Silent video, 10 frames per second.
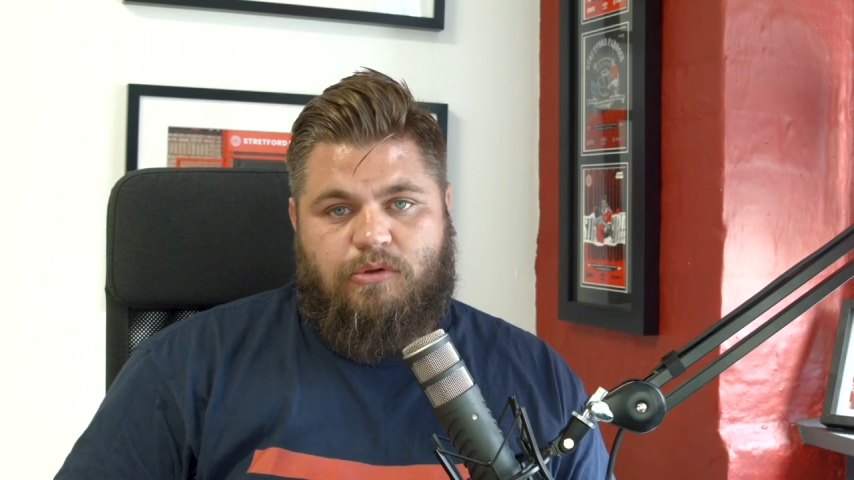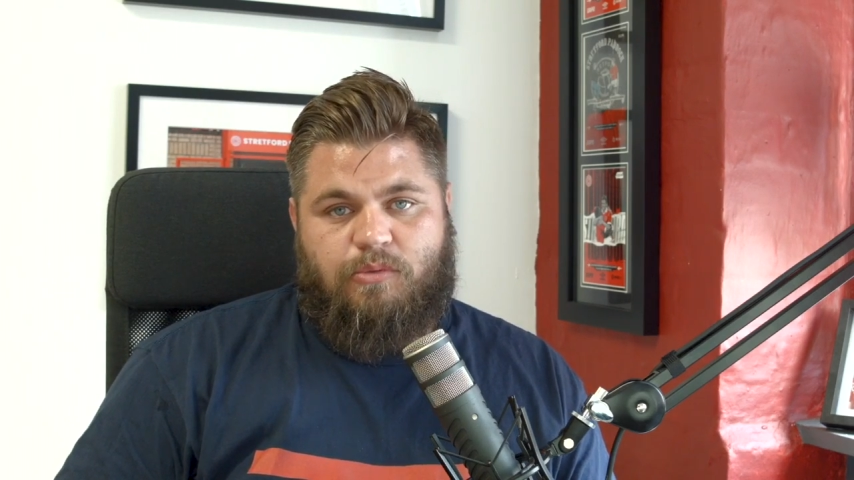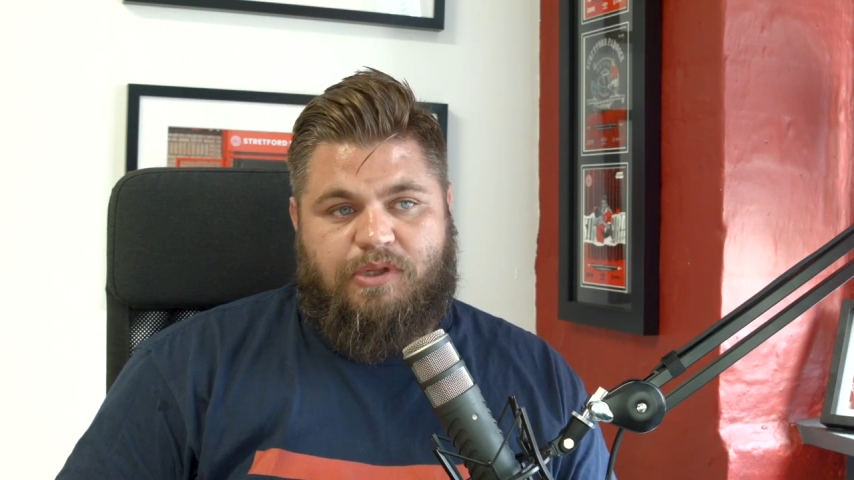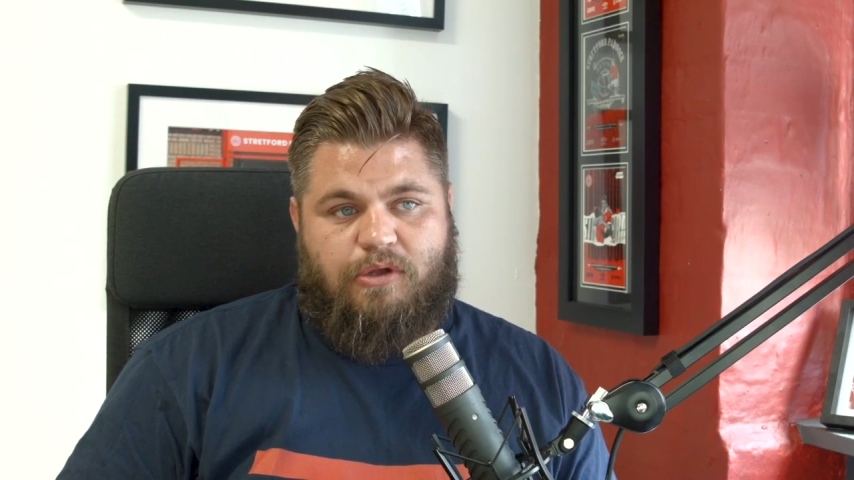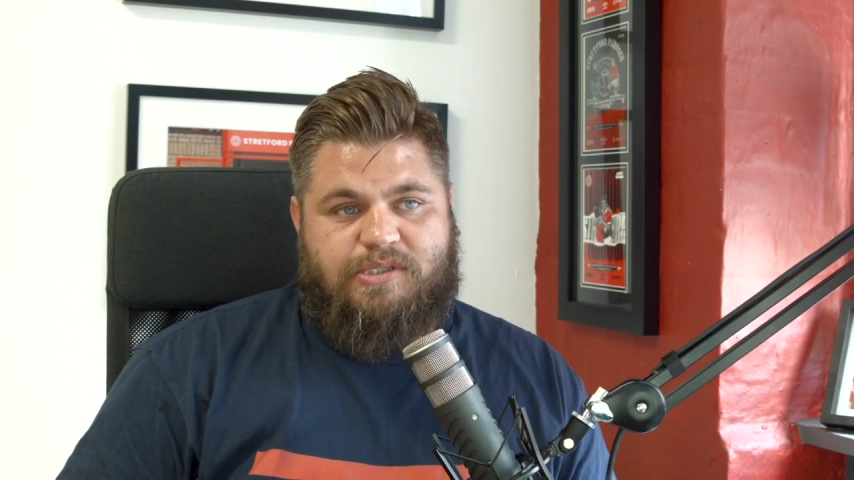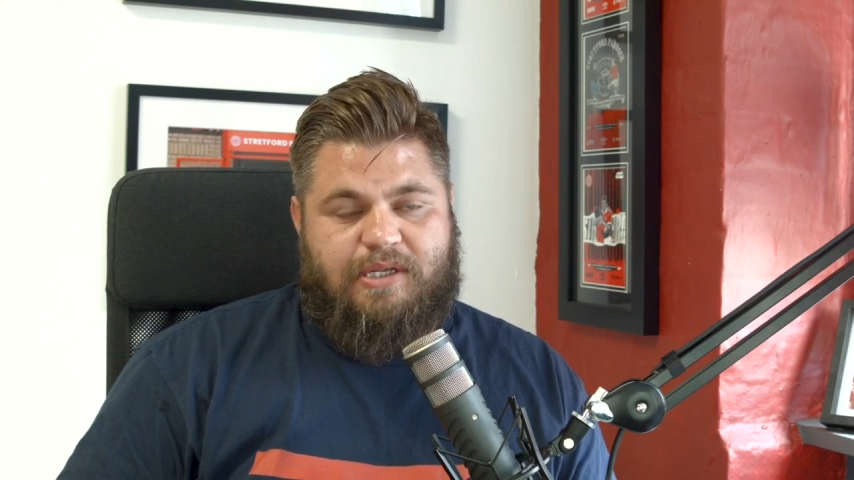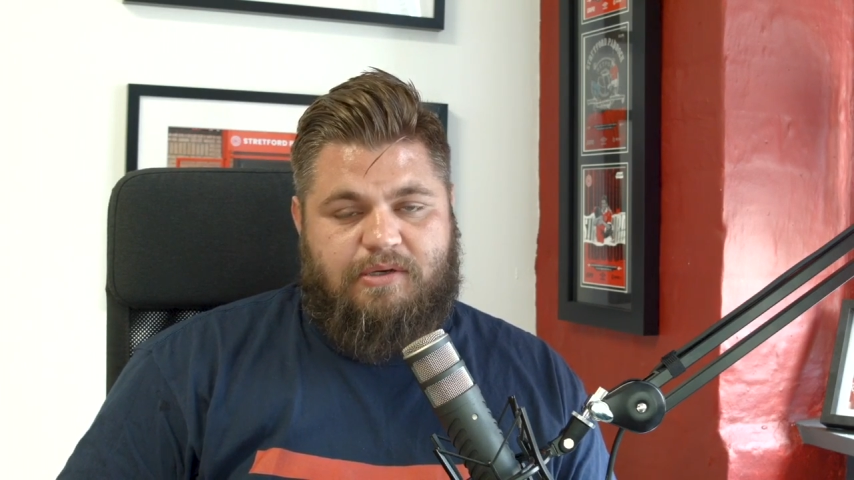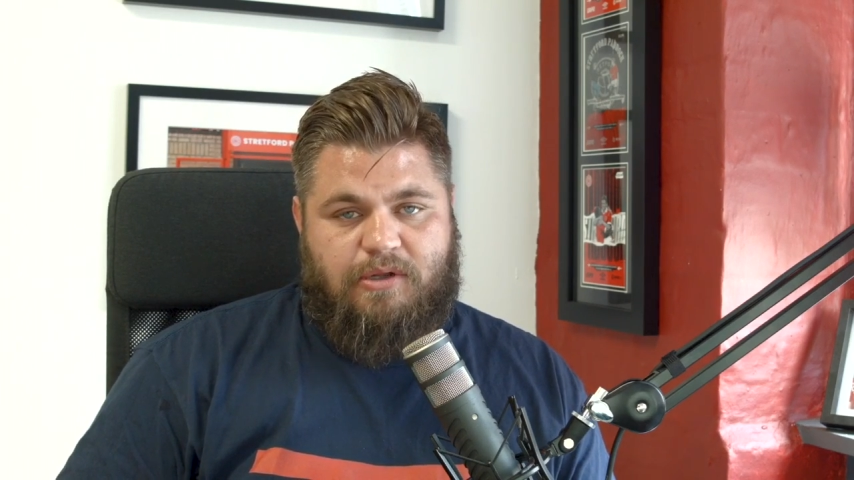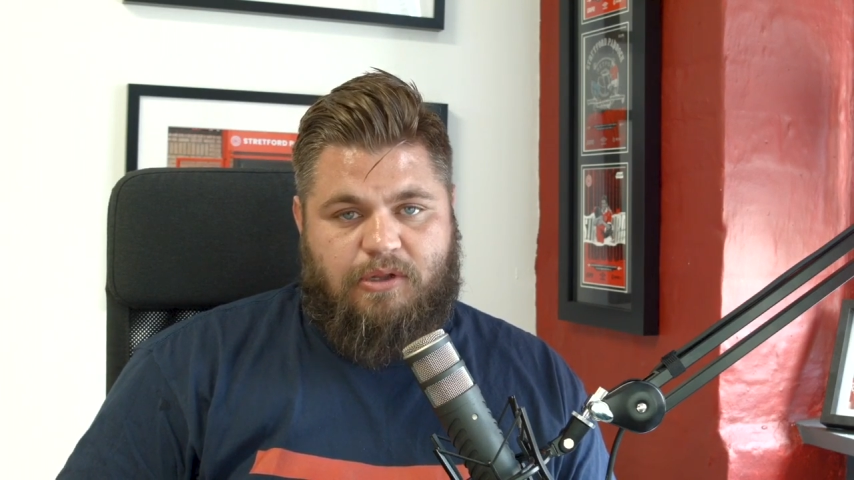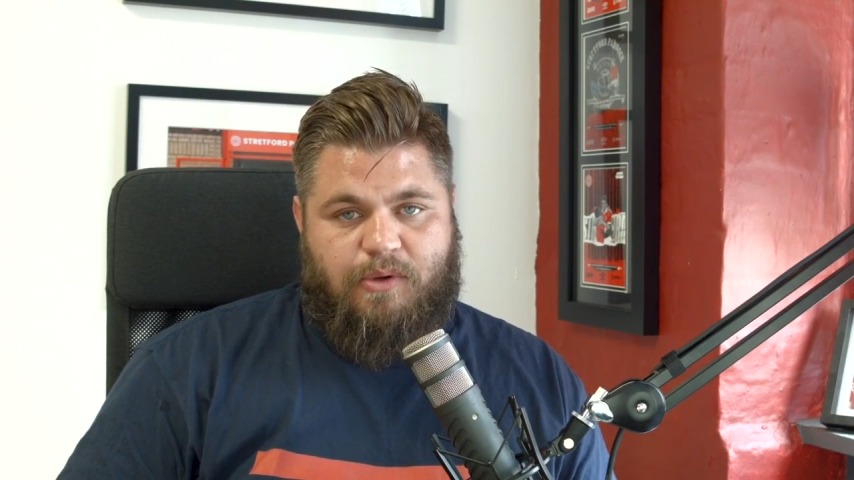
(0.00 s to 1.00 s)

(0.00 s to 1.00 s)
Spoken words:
with Austin at the